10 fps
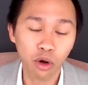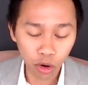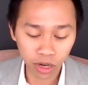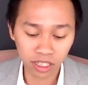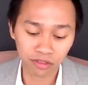
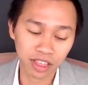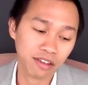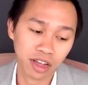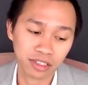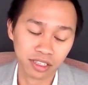cognitive
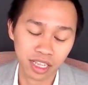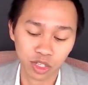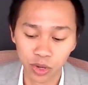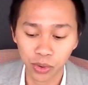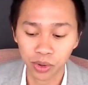diversity,
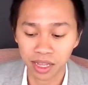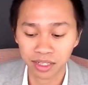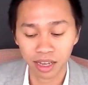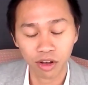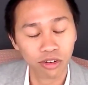as we call it in
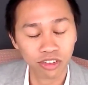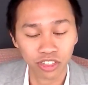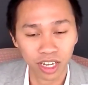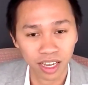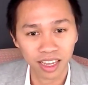
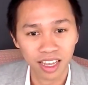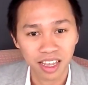psychology.